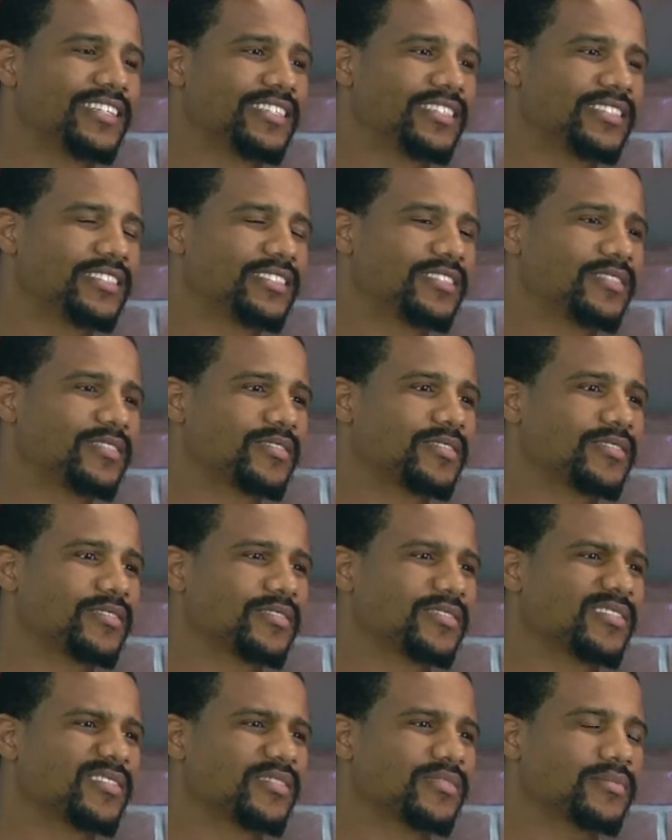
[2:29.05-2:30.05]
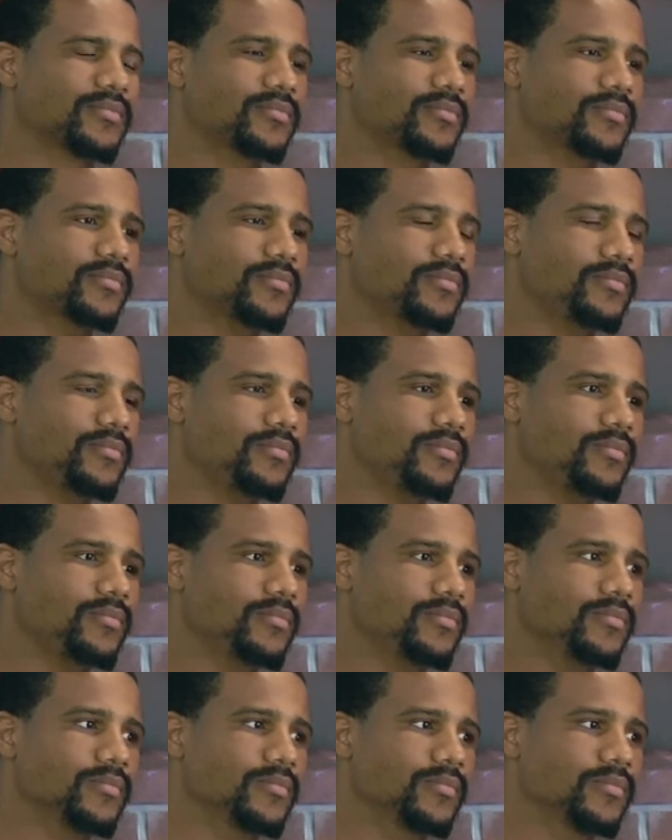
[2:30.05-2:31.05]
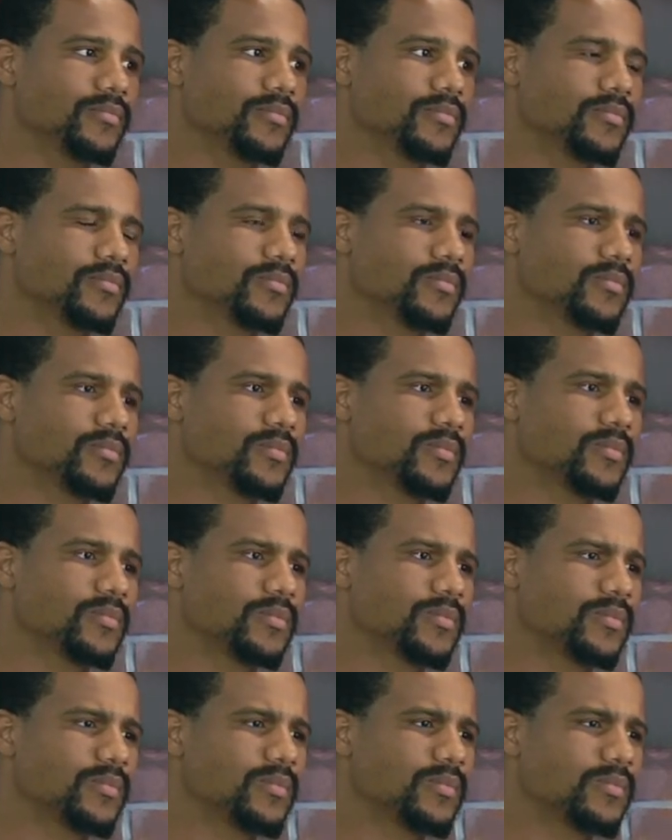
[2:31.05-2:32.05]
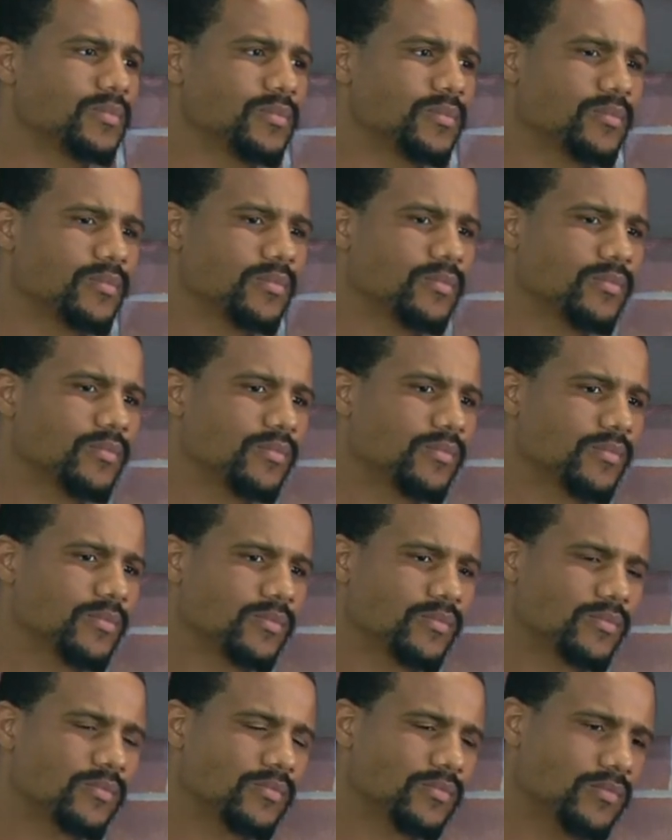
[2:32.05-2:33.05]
(silent)